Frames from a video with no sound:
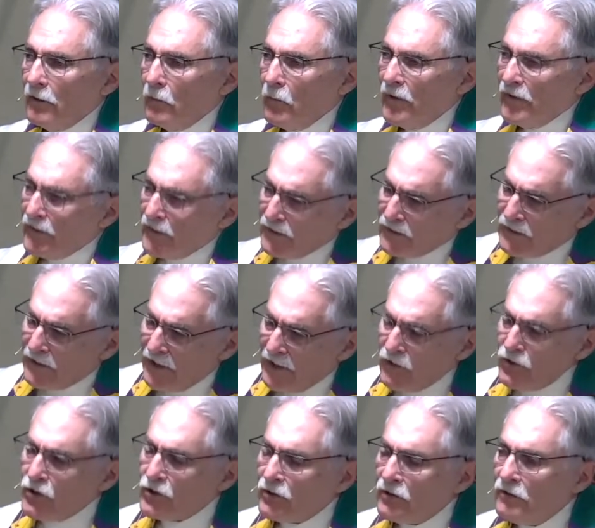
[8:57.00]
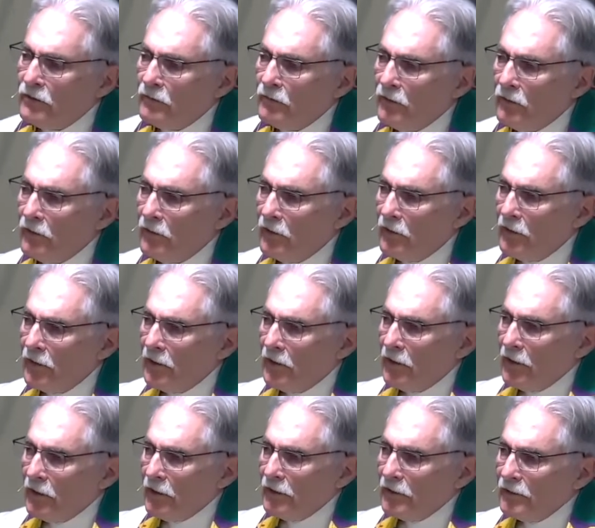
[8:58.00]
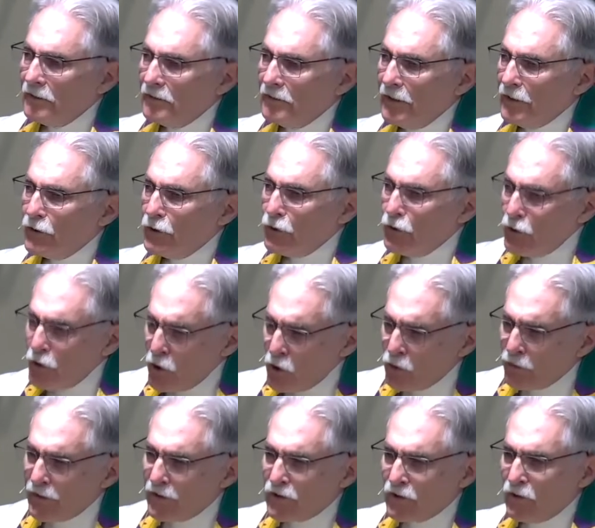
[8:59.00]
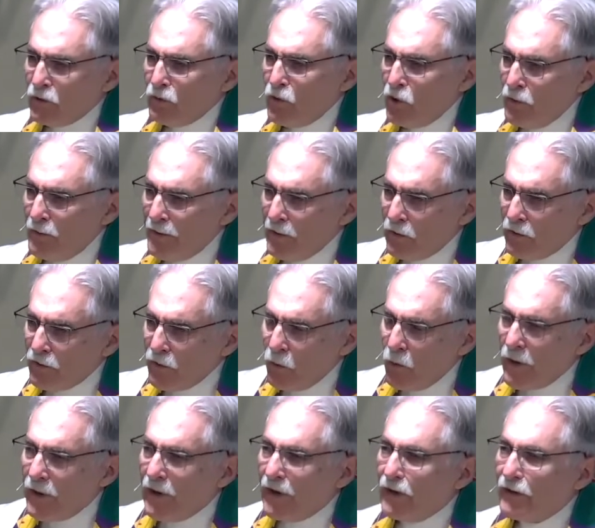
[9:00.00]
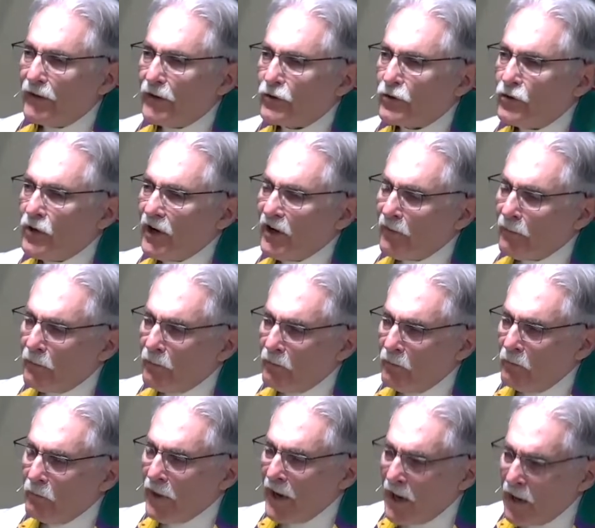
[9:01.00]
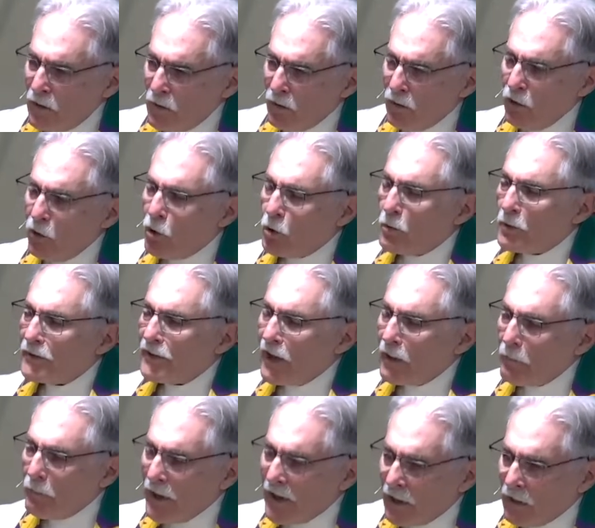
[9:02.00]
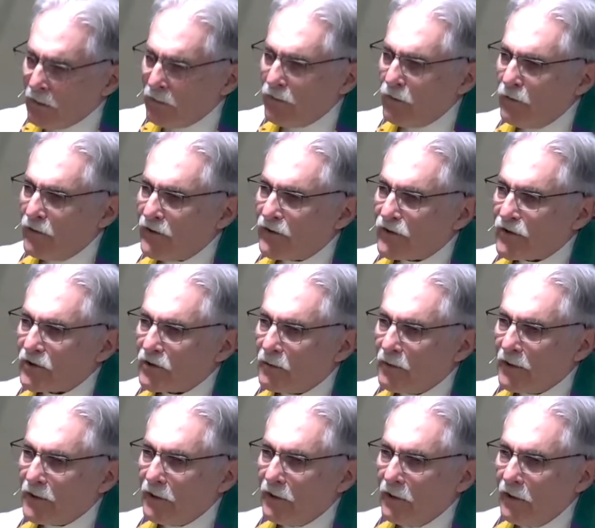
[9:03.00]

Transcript: with intention, then you know that you're moving on the way, that you have power over that powerful instrument.